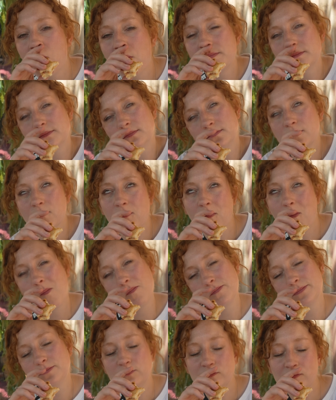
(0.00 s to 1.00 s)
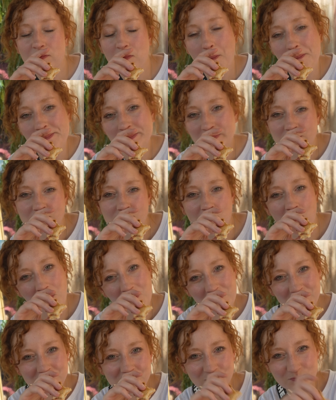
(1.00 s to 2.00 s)
thought about it having a pizza quality,
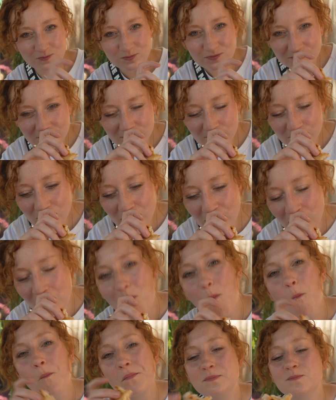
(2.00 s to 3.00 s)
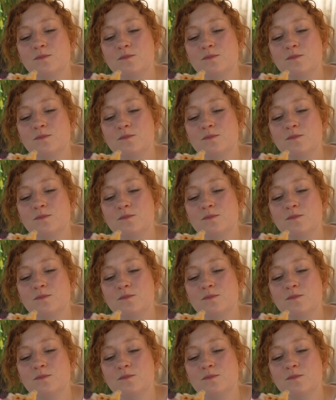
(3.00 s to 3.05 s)
but it does. Like, something